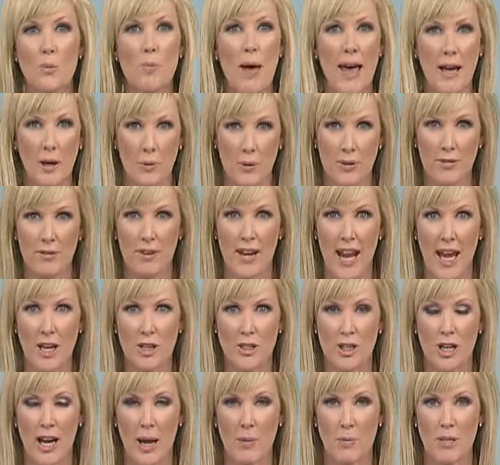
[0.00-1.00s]
You're back with The
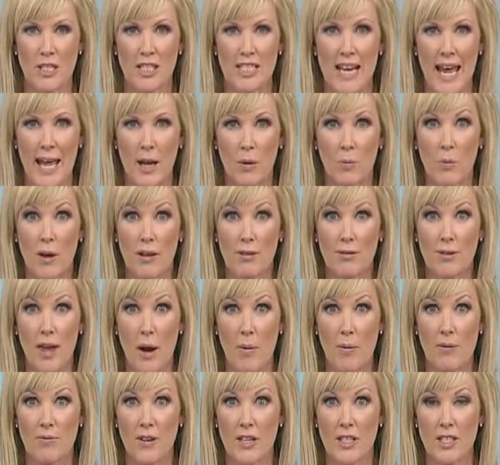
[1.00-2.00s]
Nation and we're staying
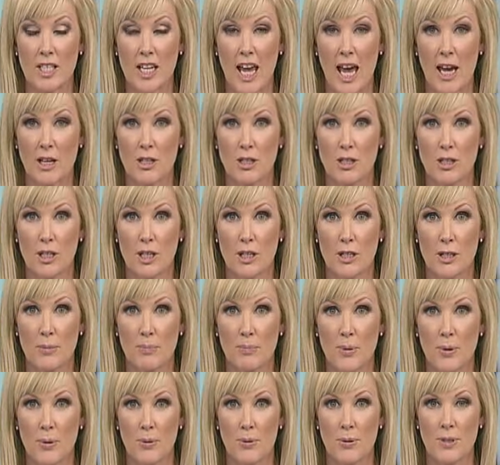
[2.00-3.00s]
with our investigation
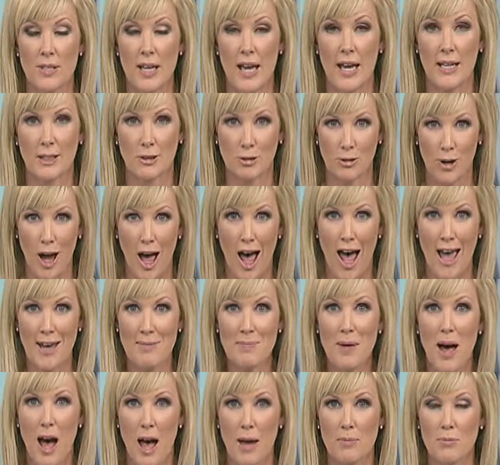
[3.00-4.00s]
into booze and
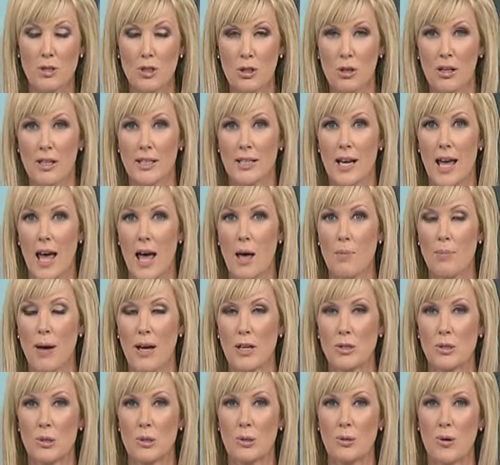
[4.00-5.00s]
crime. I'm joined now
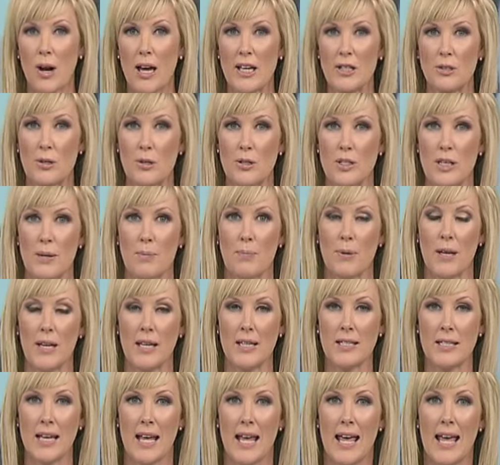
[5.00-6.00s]
by two Christchurch
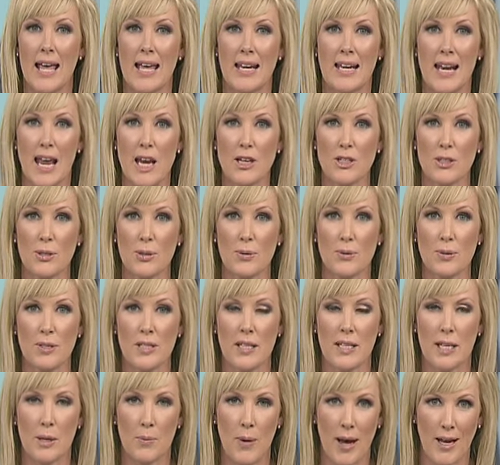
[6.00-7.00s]
MPs.
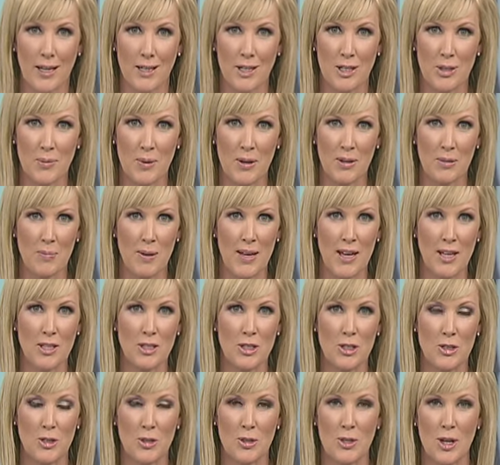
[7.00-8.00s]
National's Nicky Wagener is with me
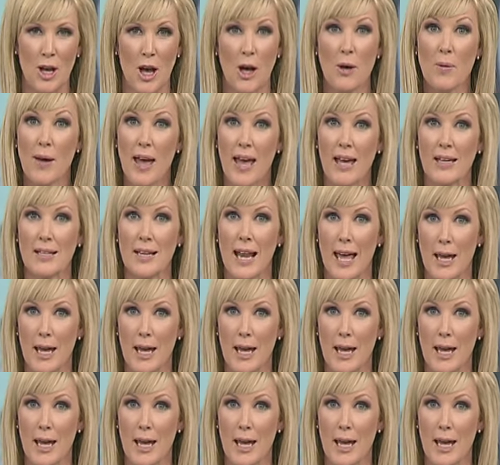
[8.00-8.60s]
in studio and